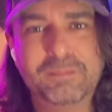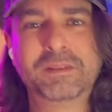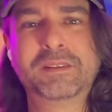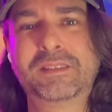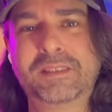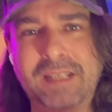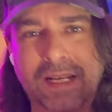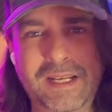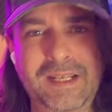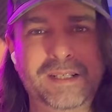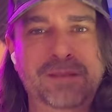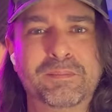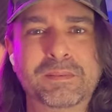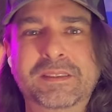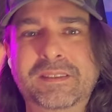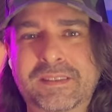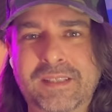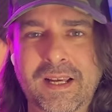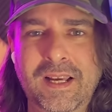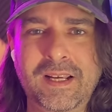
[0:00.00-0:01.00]
mistake,
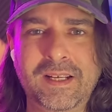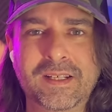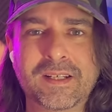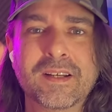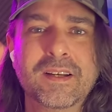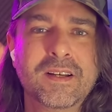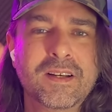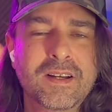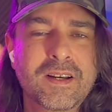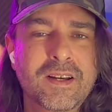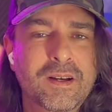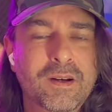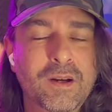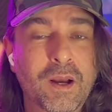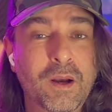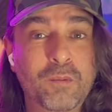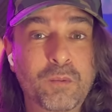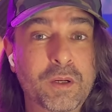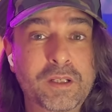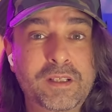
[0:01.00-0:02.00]
mistake.
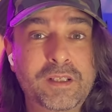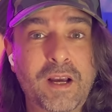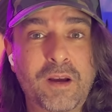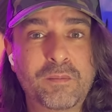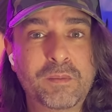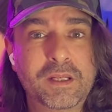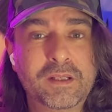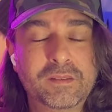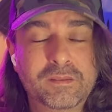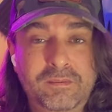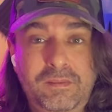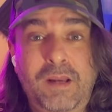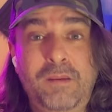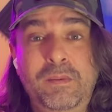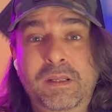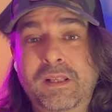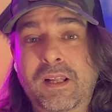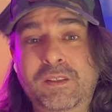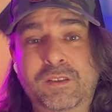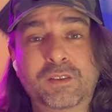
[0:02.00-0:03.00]
Wouldn't doubt me. I
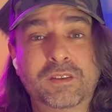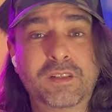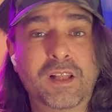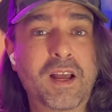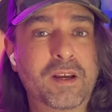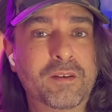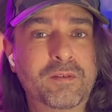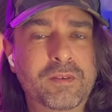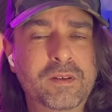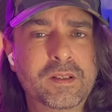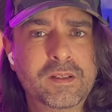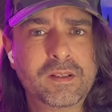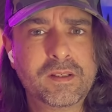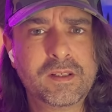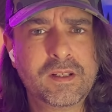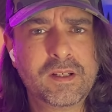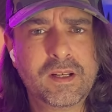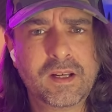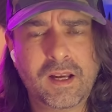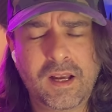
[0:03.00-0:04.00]
mean, that's just life.
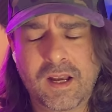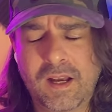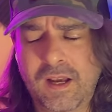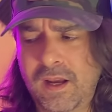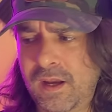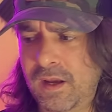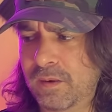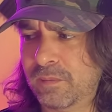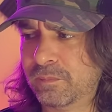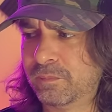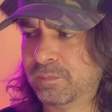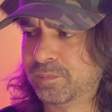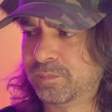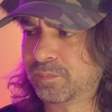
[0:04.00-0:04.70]
But,